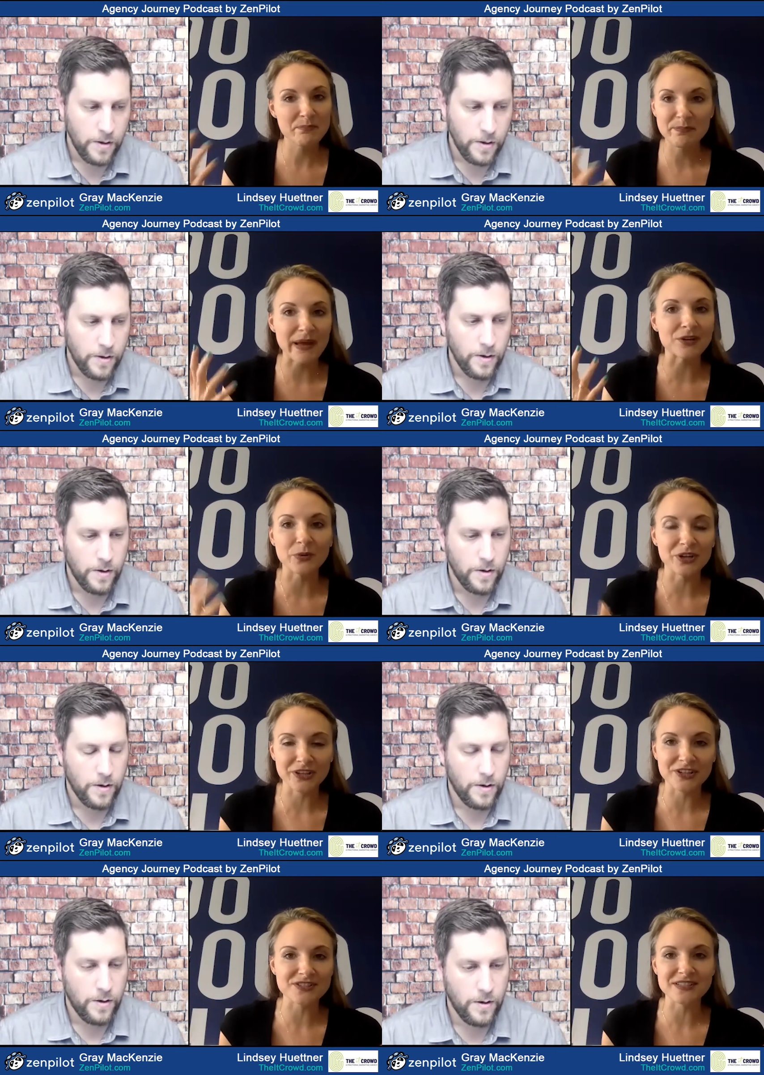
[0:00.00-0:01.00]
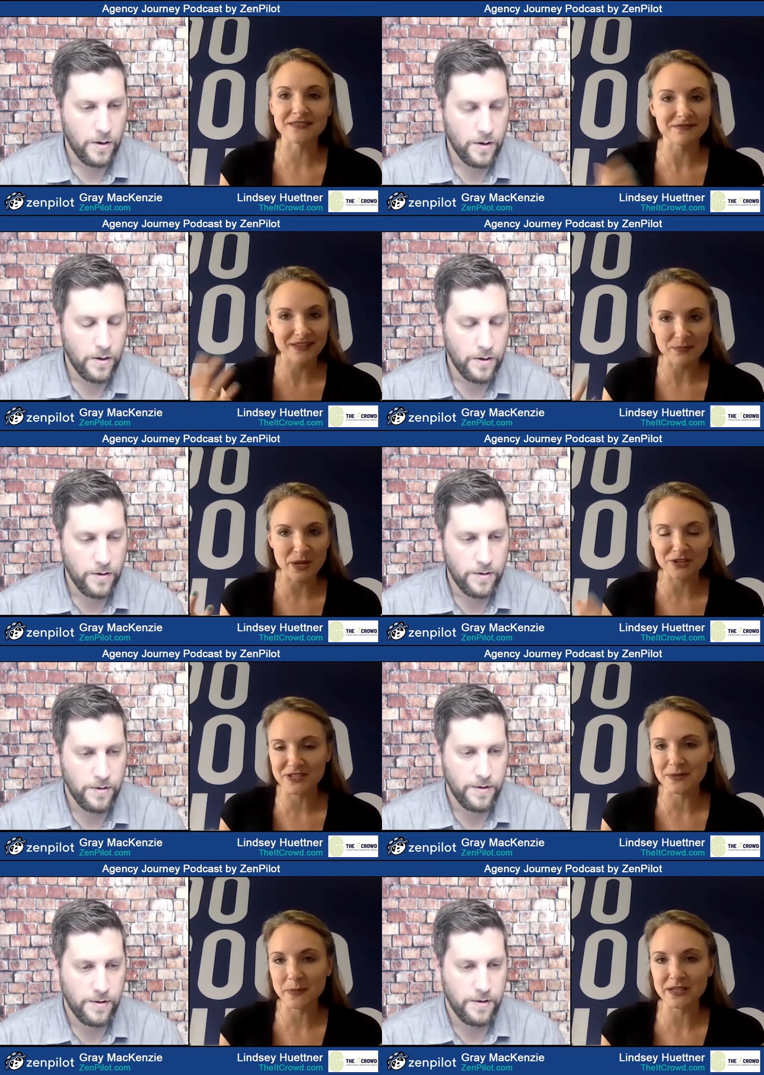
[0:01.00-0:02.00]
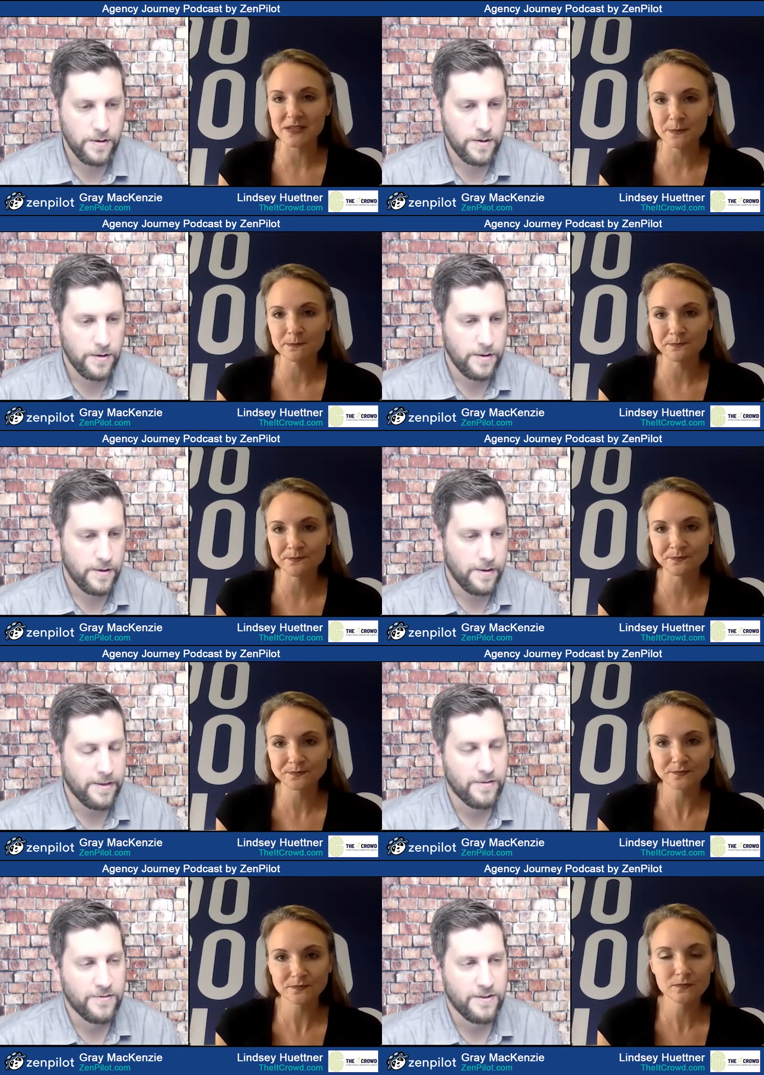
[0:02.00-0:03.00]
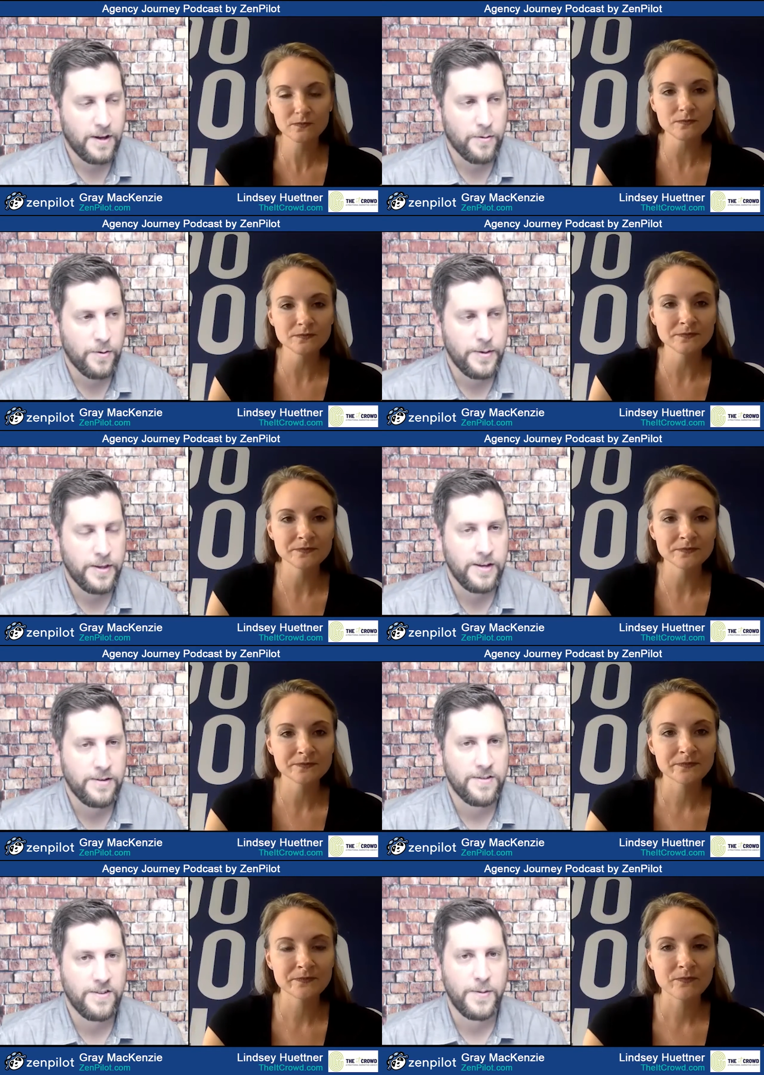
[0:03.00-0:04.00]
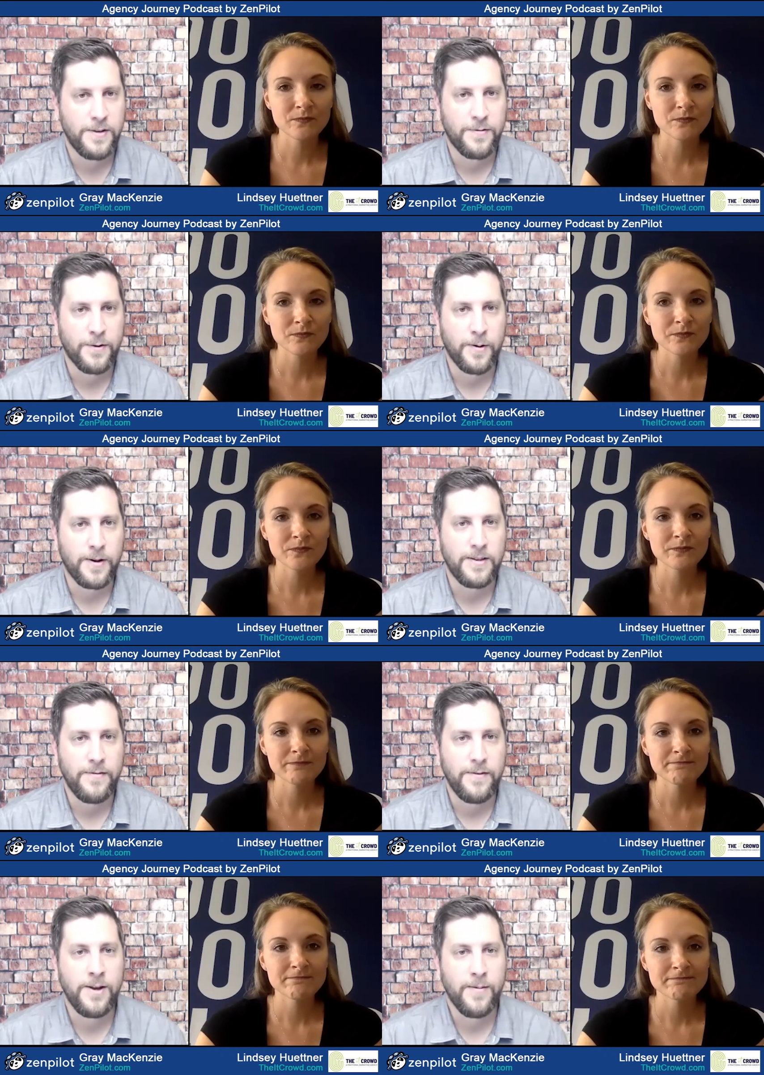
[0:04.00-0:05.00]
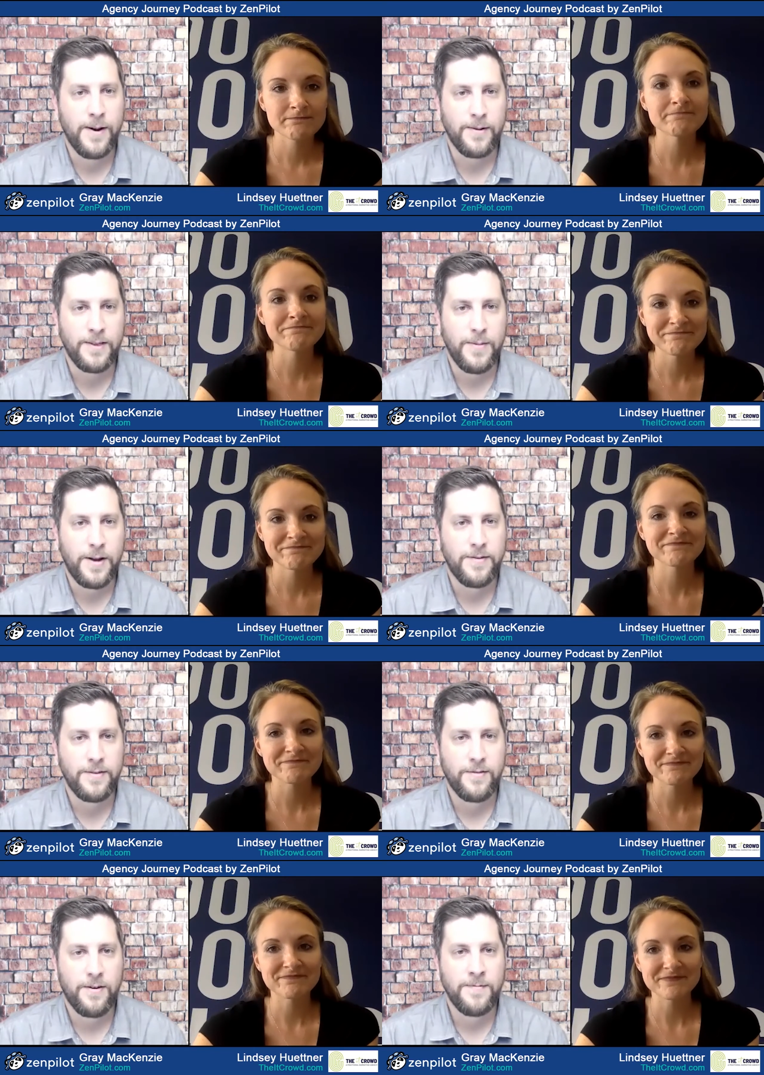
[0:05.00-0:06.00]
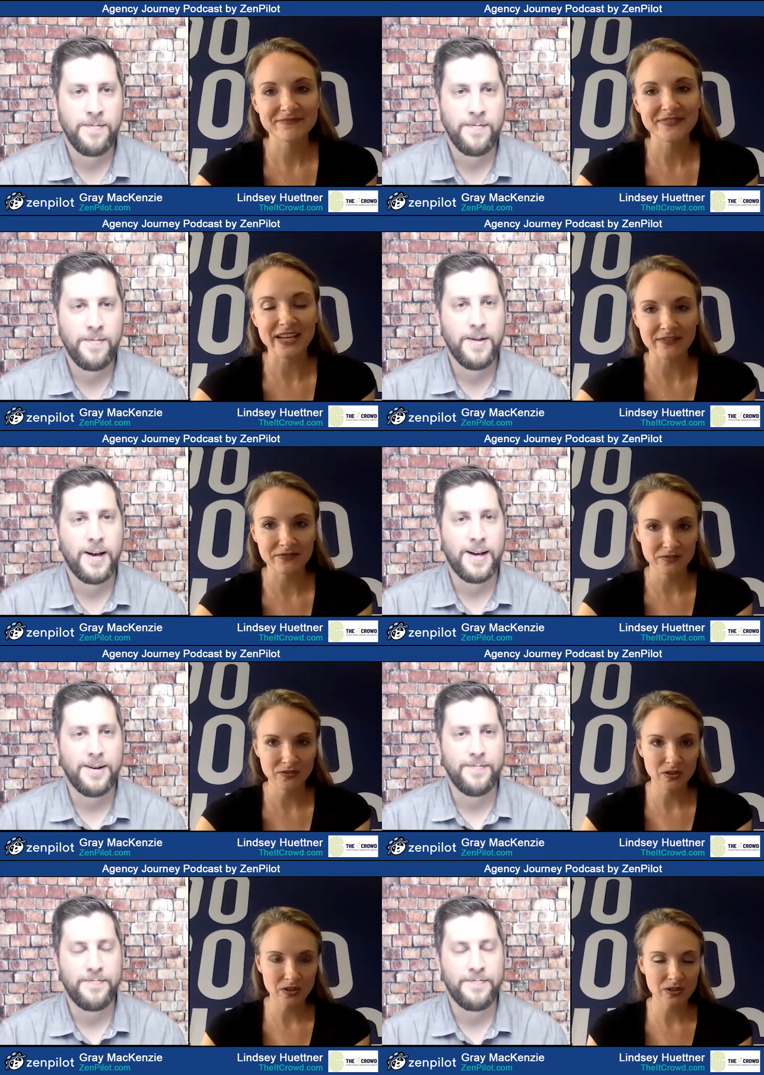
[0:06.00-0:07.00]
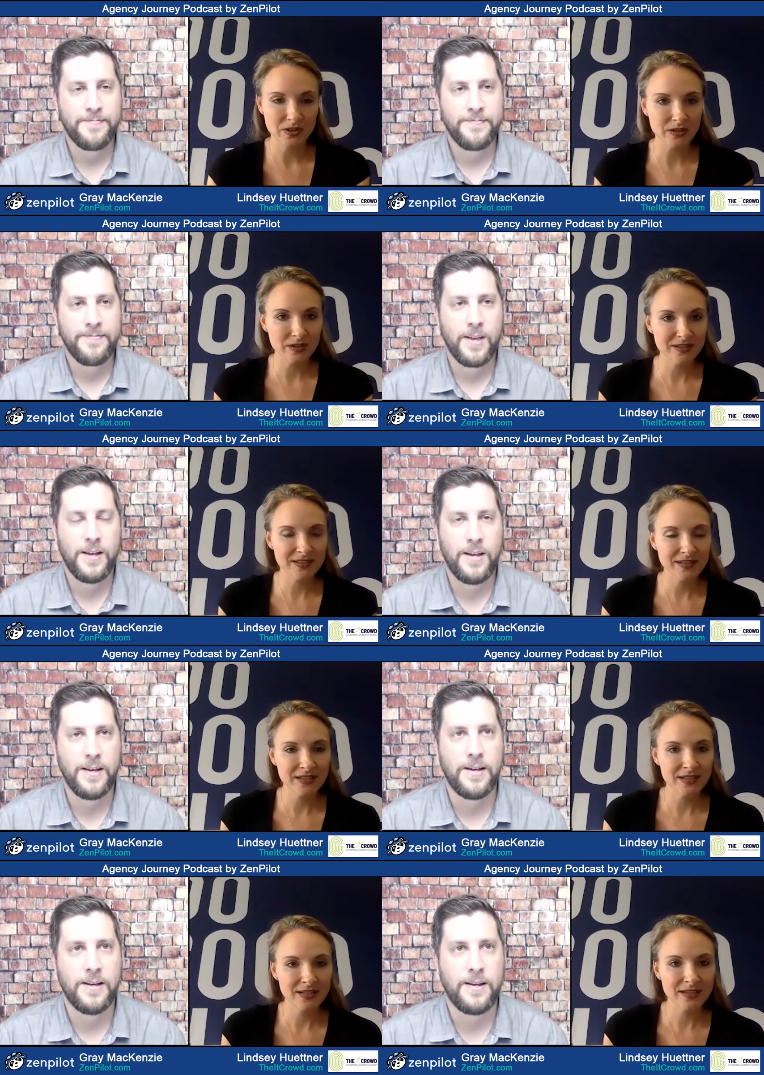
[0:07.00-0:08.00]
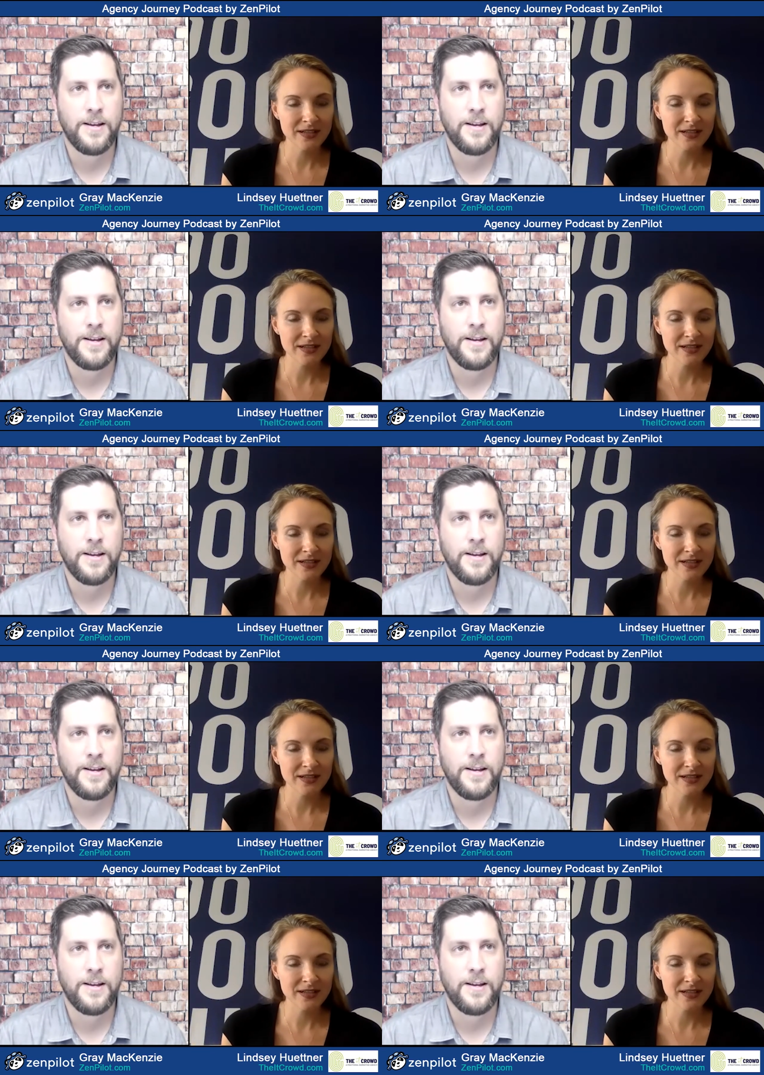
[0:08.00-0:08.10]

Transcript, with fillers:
Speaker 1: better workers and better teammates.
Speaker 2: I think there's a lot of room in the agency space for creativity around what the benefits are.
Speaker 1: Yeah.
Speaker 2: And